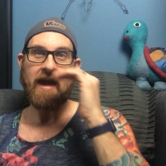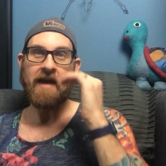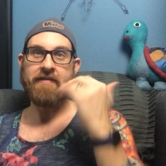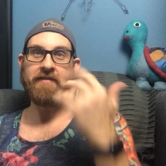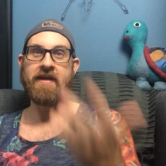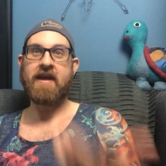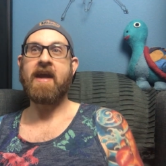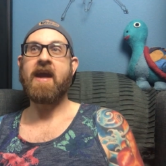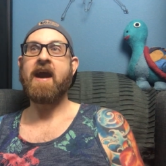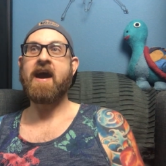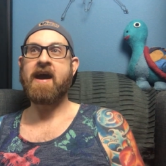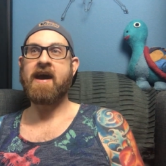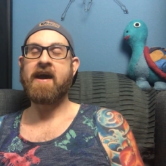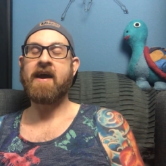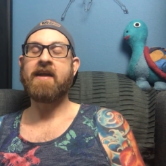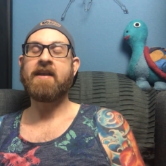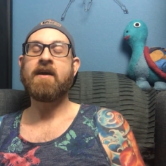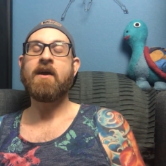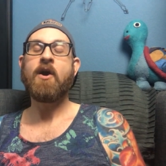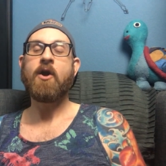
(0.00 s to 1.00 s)
and they
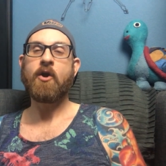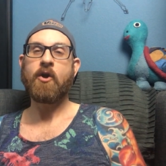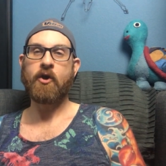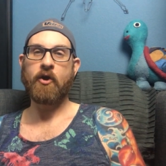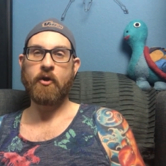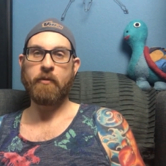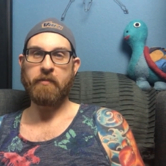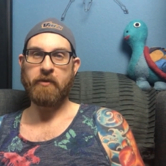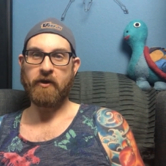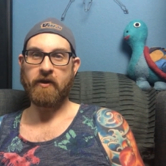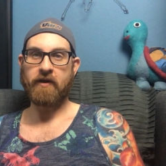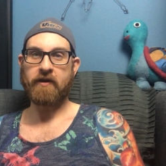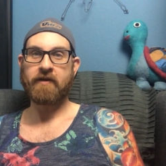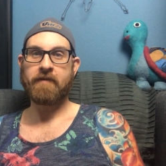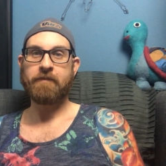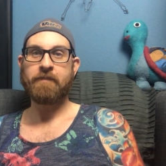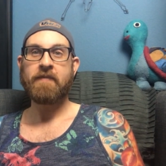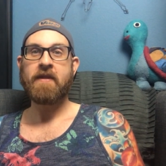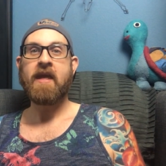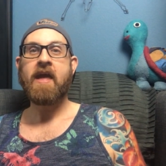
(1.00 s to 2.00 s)
had her
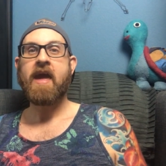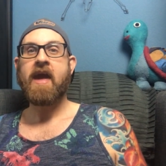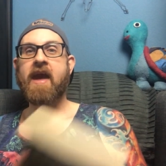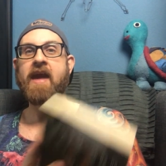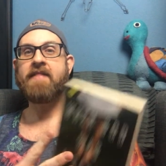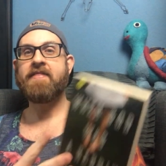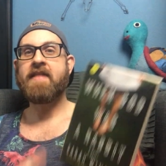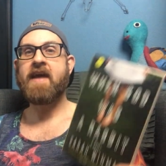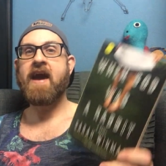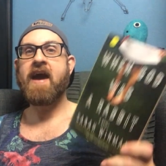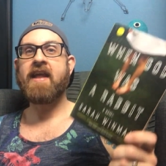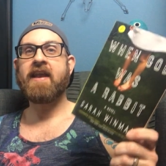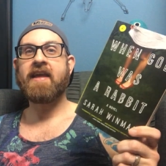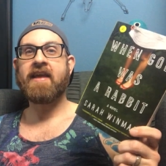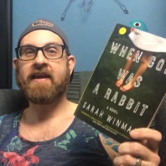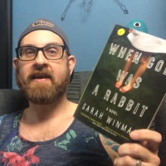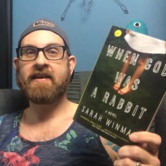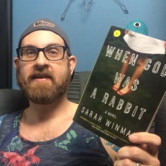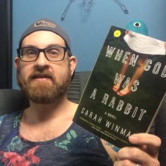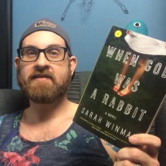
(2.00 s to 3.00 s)
book. And that
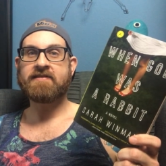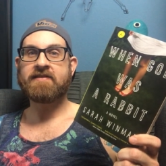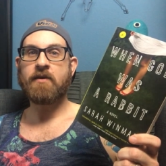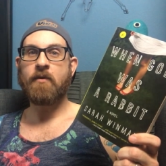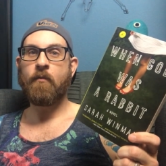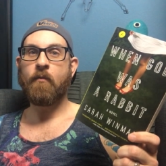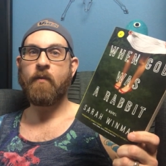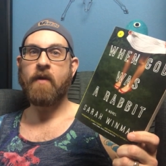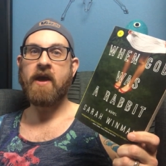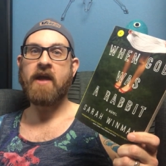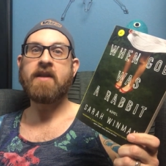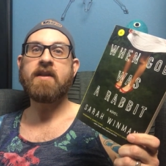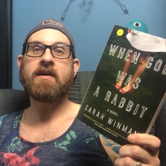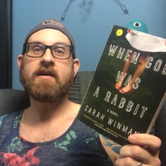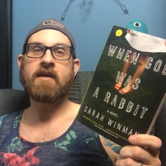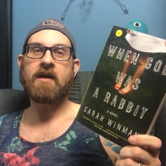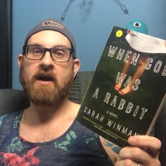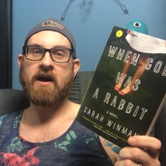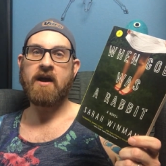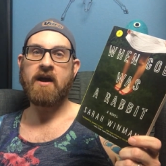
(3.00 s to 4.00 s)
is
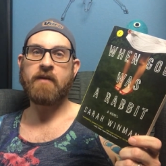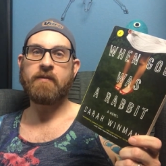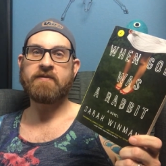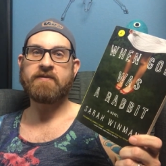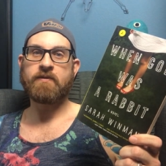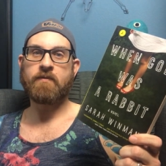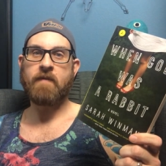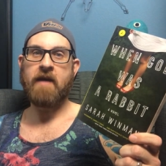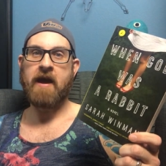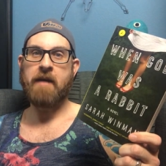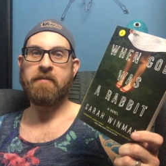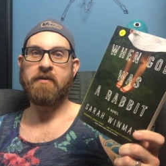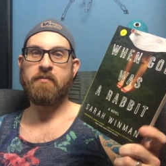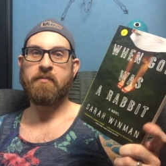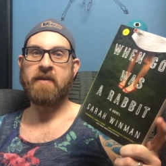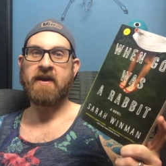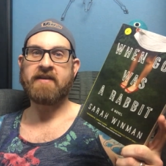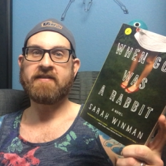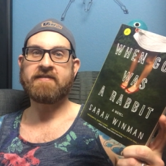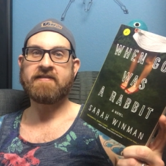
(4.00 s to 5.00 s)
When God Was a
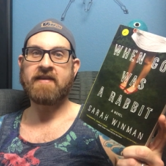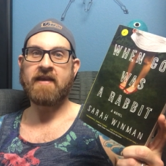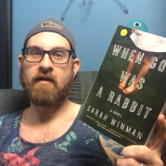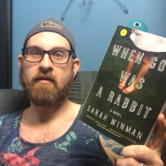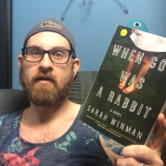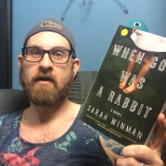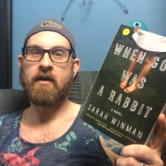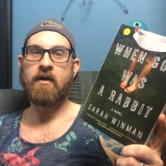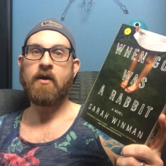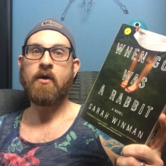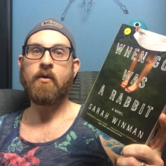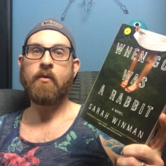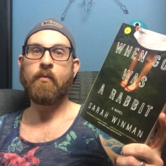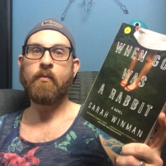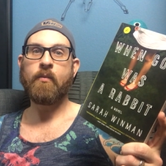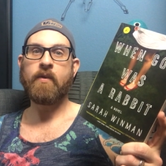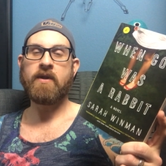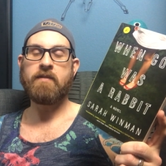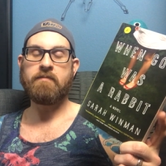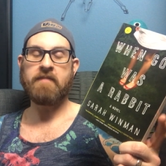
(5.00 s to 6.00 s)
Rabbit by Sarah
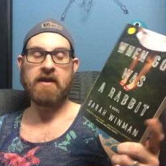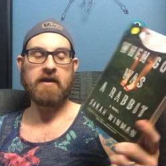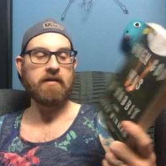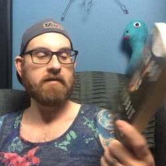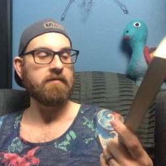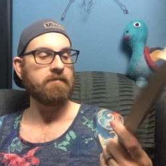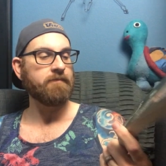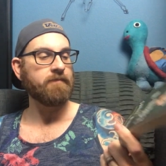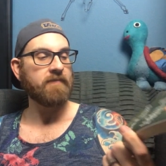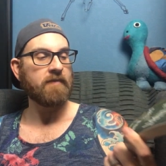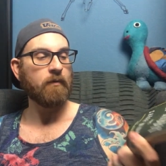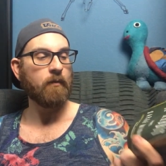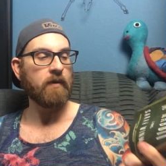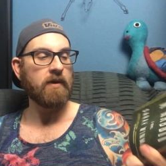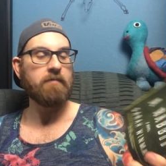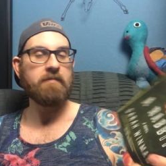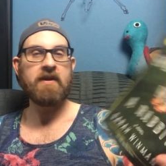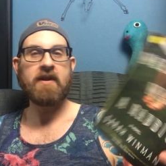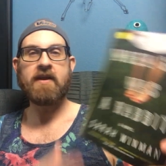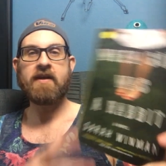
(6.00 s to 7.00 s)
Winman.
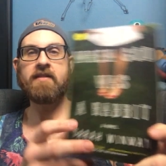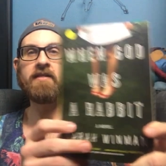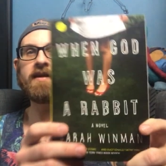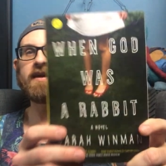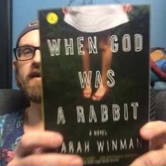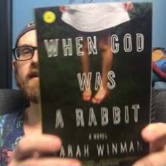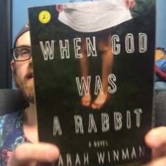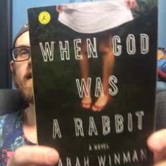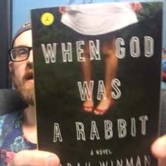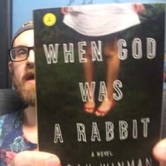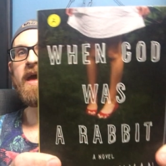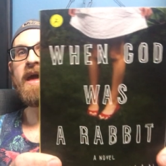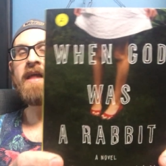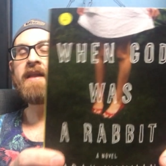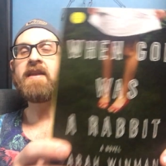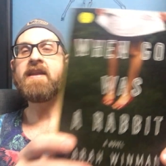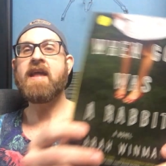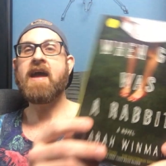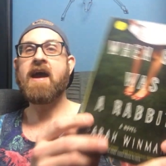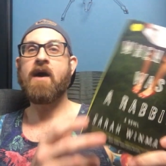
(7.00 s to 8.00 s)
Winman, I think.
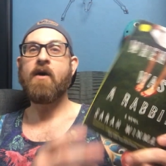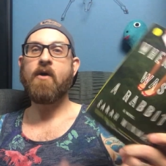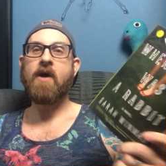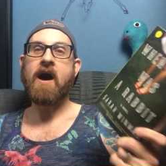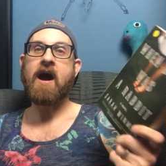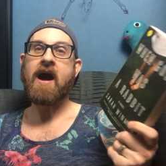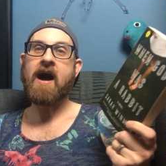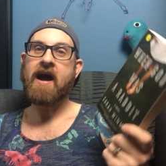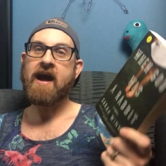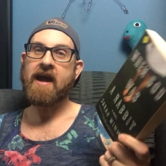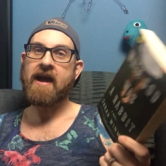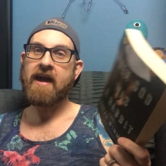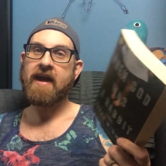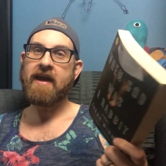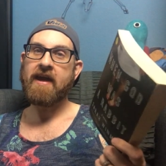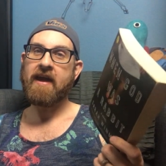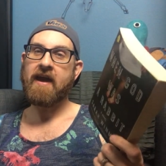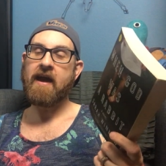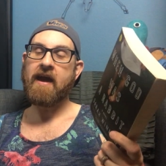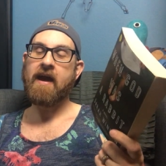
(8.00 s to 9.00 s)
Now,
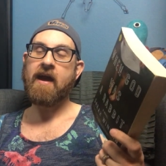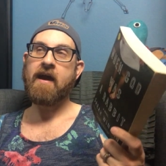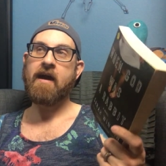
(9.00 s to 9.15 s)
I